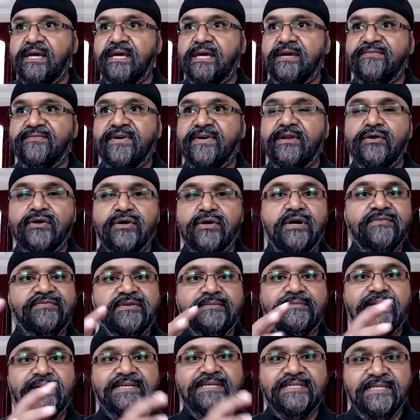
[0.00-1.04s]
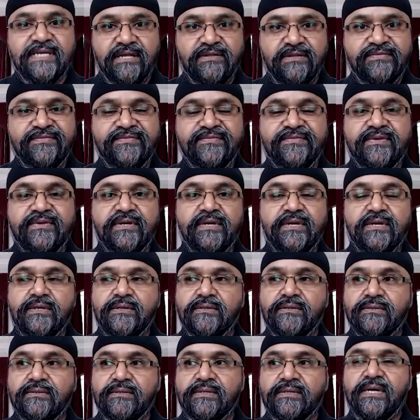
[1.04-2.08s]
If I look after myself,
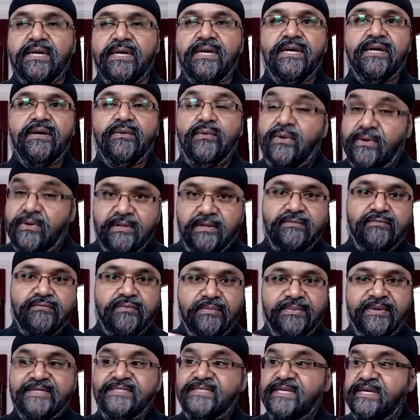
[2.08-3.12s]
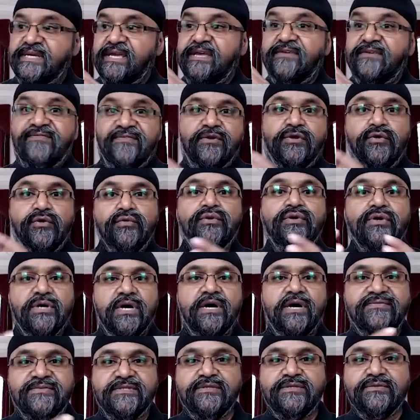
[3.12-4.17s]
or I'll repeat it, if you look
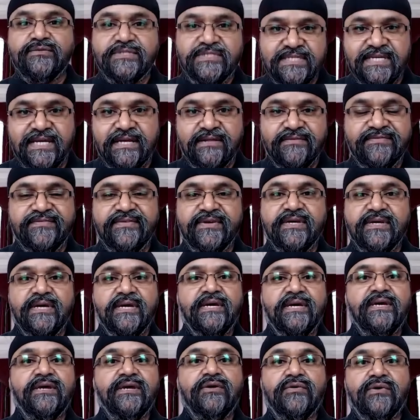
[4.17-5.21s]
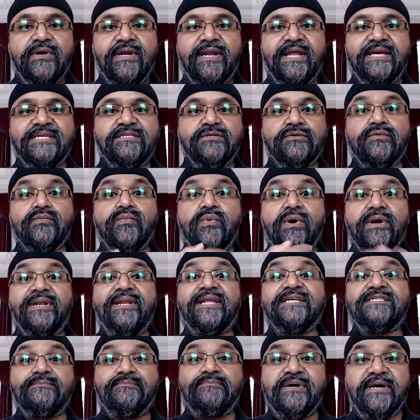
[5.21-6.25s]
after yourself, you're a less, you're one
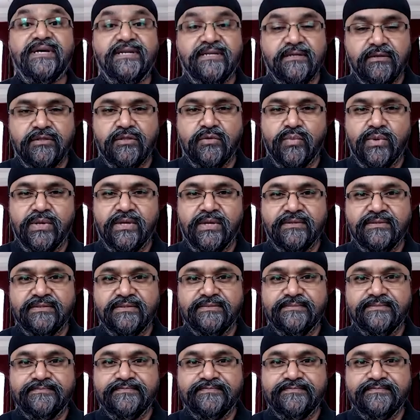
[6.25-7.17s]
less burden on the world.